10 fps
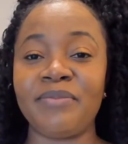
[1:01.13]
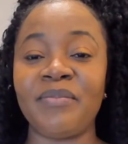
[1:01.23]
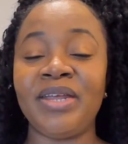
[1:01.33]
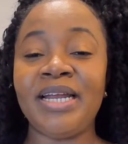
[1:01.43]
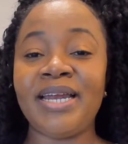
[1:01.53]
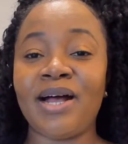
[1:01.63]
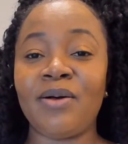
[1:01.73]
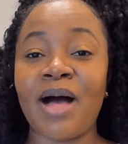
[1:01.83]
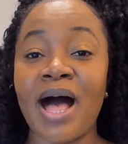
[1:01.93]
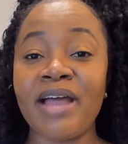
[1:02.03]
Now,
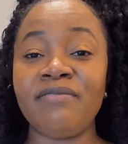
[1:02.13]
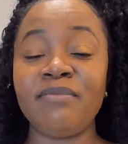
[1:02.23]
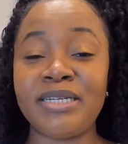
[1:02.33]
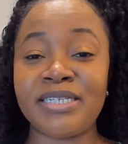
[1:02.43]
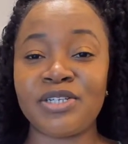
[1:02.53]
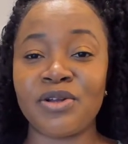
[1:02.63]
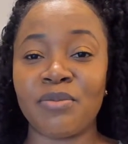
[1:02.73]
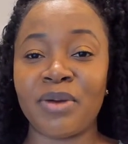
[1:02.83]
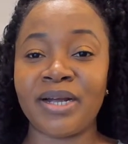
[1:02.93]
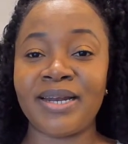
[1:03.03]
I'm a digital
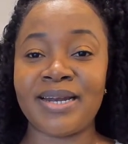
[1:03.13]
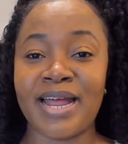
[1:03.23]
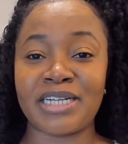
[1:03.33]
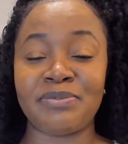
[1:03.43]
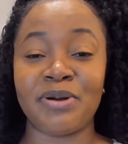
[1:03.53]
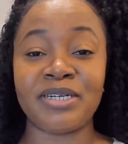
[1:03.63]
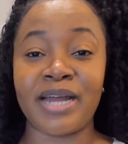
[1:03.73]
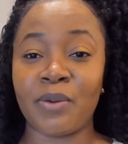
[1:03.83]
marketing expert and I work